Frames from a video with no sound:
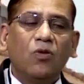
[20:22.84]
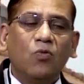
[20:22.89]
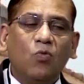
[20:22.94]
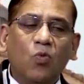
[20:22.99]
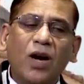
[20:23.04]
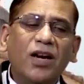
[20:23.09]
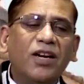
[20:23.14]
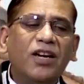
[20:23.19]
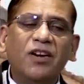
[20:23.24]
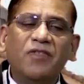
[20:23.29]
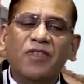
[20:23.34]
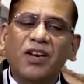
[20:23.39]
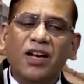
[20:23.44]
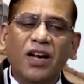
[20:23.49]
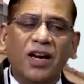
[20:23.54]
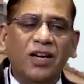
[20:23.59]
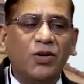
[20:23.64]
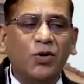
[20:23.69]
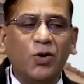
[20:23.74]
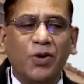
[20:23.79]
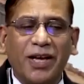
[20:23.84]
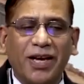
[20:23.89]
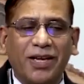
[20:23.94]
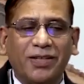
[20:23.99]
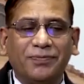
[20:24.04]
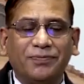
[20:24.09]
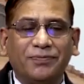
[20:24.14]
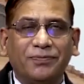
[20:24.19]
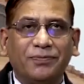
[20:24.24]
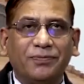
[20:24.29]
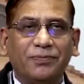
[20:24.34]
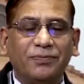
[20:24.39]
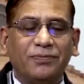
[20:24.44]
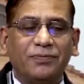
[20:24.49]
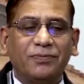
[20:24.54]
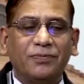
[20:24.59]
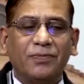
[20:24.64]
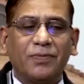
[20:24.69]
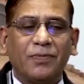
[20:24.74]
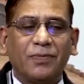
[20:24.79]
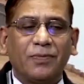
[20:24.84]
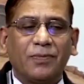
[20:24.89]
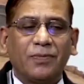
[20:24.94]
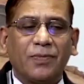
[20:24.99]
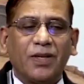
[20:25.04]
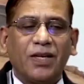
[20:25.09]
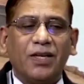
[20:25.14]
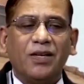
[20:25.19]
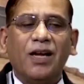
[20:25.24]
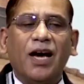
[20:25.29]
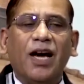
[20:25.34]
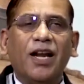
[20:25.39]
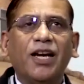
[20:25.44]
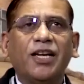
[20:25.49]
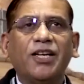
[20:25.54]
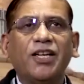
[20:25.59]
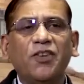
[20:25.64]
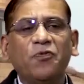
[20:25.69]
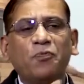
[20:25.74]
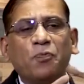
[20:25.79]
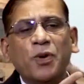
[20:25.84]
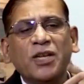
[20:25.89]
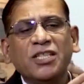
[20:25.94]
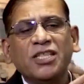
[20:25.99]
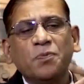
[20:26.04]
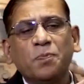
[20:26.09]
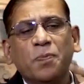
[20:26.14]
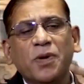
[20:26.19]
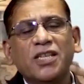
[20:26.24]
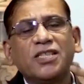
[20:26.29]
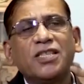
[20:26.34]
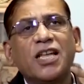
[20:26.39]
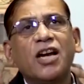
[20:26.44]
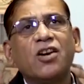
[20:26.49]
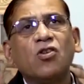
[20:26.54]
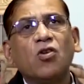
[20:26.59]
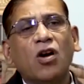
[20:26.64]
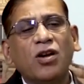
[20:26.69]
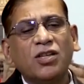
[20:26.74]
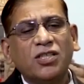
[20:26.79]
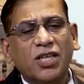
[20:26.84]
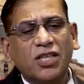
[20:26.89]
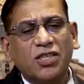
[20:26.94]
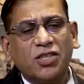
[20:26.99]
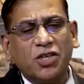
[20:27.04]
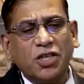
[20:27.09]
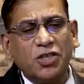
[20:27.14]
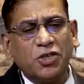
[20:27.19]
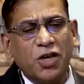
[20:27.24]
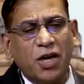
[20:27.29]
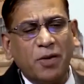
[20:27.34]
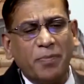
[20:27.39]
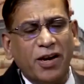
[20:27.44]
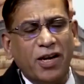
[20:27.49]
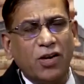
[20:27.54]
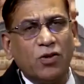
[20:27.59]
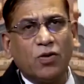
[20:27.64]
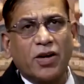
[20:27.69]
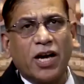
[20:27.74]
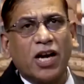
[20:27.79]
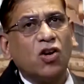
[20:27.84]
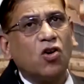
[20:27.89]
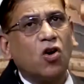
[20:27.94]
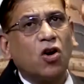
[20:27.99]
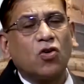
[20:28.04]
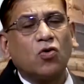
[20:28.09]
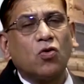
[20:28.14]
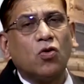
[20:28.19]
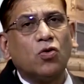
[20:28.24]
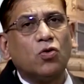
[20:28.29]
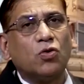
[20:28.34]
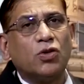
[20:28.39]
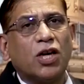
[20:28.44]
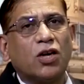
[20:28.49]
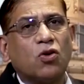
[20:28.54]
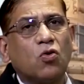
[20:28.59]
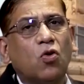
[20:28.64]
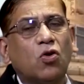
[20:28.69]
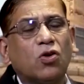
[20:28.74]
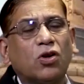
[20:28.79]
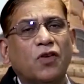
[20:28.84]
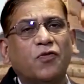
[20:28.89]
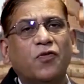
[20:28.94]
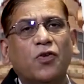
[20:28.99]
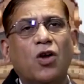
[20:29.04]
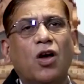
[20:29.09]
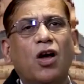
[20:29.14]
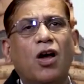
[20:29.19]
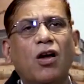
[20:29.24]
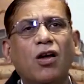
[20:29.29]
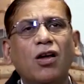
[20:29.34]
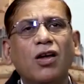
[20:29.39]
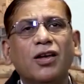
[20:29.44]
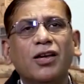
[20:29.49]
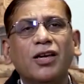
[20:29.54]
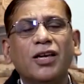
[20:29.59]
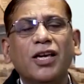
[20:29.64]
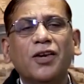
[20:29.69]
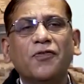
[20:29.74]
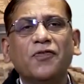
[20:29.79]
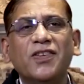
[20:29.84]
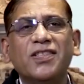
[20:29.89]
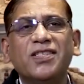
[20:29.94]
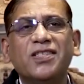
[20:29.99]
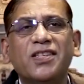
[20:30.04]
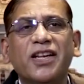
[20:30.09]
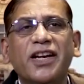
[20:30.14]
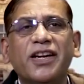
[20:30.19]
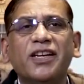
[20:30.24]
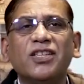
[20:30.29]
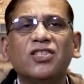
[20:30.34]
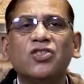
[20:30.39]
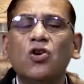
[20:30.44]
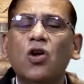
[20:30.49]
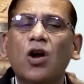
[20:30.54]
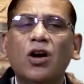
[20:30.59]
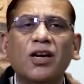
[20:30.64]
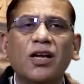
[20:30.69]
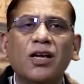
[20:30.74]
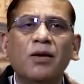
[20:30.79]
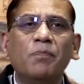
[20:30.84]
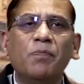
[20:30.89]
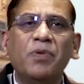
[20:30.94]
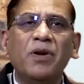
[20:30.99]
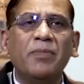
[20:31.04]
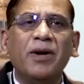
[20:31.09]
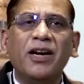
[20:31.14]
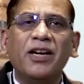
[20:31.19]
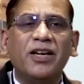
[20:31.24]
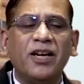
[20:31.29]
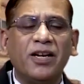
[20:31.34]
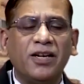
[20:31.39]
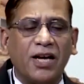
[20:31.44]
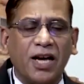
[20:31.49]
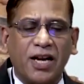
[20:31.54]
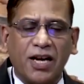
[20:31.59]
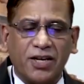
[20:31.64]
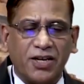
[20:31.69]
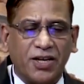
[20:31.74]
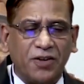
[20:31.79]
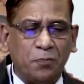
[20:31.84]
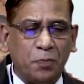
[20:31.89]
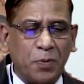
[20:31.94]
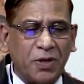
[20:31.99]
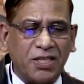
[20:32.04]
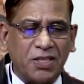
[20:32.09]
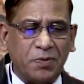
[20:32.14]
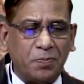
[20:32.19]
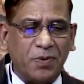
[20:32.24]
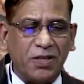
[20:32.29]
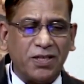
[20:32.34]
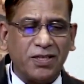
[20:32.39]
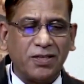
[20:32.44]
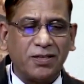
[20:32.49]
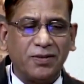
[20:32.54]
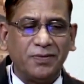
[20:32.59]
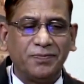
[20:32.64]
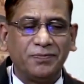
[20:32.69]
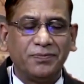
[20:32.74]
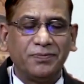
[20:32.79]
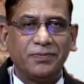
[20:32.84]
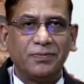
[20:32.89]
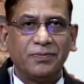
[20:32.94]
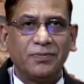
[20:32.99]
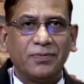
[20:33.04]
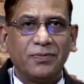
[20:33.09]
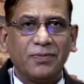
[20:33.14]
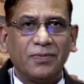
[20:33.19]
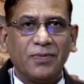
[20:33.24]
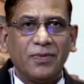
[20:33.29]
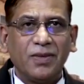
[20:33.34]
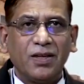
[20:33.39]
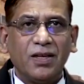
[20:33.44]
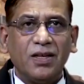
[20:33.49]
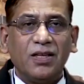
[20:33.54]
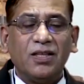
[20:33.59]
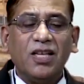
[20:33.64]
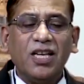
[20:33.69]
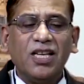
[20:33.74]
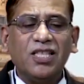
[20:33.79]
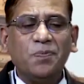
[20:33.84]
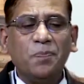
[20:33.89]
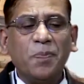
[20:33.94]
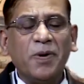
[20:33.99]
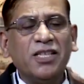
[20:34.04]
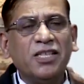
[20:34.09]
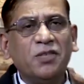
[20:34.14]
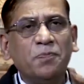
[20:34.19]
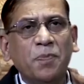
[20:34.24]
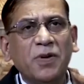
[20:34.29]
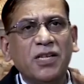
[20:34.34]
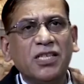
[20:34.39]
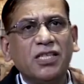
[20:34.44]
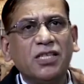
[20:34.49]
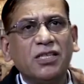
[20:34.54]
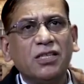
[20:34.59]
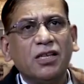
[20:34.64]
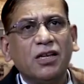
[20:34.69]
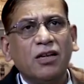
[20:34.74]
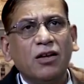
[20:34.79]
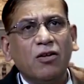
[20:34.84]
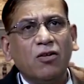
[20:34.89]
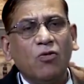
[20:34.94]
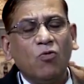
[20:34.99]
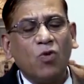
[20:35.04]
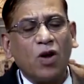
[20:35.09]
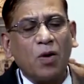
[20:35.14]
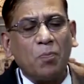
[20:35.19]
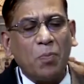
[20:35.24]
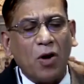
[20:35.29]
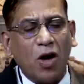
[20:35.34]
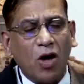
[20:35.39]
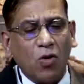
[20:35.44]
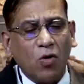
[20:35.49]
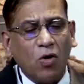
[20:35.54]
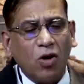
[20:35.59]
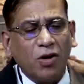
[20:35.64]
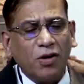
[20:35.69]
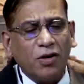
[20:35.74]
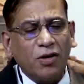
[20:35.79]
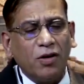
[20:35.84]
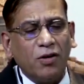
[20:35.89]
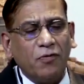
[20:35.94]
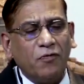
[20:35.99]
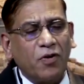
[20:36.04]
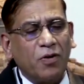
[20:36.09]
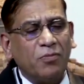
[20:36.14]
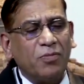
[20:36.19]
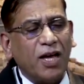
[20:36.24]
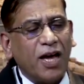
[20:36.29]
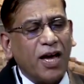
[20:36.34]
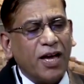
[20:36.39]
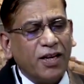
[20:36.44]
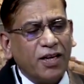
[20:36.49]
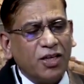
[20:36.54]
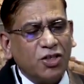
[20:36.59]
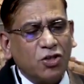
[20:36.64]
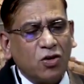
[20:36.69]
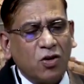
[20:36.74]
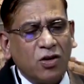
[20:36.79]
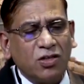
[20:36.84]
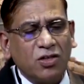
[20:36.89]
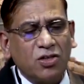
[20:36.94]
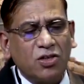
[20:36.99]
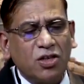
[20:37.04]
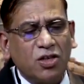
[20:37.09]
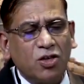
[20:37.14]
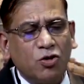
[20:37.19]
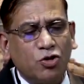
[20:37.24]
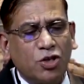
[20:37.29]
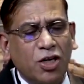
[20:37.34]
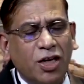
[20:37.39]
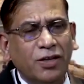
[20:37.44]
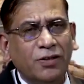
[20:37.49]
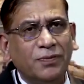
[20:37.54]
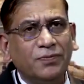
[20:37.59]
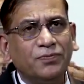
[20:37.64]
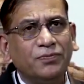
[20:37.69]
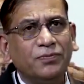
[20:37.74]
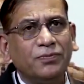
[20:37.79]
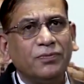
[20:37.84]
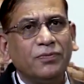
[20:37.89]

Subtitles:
What did we learn today? Directive principles are non-justiciable. You cannot go to the court of law if a state is not implementing directive principles. These principles were borrowed from the Irish Constitution.